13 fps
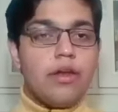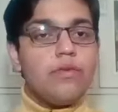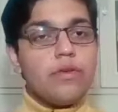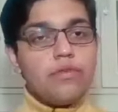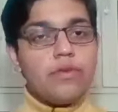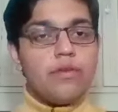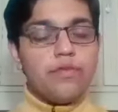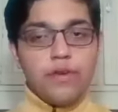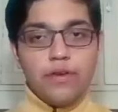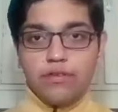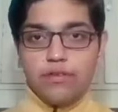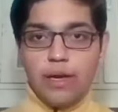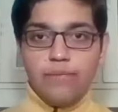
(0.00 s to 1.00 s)
but it was for the
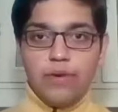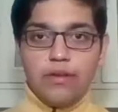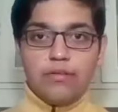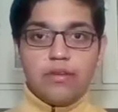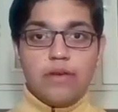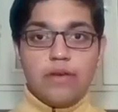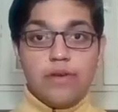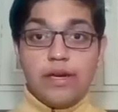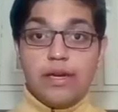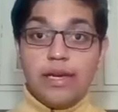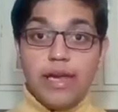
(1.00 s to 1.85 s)
first time we discovered